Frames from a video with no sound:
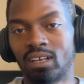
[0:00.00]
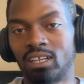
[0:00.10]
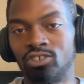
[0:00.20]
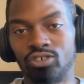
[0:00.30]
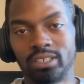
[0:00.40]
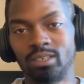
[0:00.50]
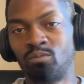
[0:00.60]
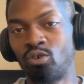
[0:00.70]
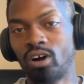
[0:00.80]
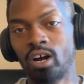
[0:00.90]
Dressing
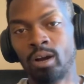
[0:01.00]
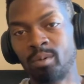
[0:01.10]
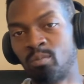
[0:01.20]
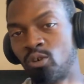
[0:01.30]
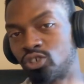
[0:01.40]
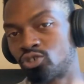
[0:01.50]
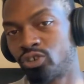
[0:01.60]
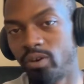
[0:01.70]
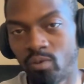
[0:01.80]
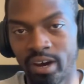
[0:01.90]
more urban, more
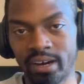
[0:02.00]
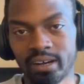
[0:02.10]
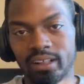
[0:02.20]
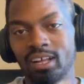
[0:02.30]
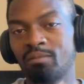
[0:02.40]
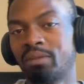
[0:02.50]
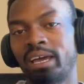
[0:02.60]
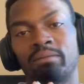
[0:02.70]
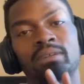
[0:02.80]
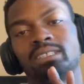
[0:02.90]
streetwear. I'm
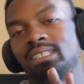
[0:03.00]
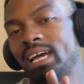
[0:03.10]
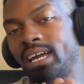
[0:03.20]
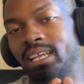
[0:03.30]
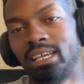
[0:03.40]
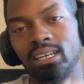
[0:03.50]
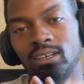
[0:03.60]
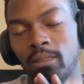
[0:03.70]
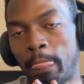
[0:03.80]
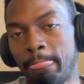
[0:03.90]
like, man, Scottie, he
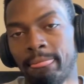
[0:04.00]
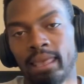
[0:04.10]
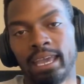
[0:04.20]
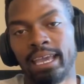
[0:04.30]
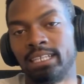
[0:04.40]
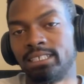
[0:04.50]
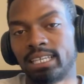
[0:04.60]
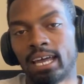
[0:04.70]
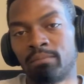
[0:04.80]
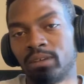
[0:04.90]
just
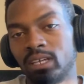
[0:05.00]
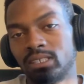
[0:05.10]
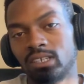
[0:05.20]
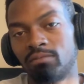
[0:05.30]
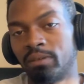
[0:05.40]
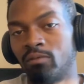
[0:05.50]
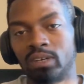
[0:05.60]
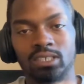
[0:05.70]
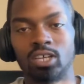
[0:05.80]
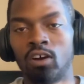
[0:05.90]
got to be yourself, man. When
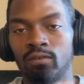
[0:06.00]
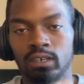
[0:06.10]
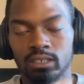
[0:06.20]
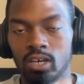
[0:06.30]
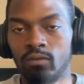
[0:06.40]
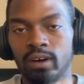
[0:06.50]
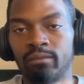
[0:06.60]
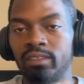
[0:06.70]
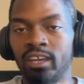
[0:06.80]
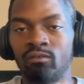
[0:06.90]
it's over.
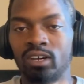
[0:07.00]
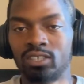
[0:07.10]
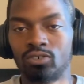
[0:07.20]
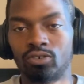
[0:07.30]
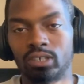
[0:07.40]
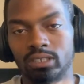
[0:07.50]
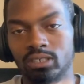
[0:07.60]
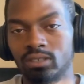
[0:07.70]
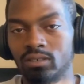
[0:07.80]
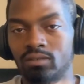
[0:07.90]
Everything run its course.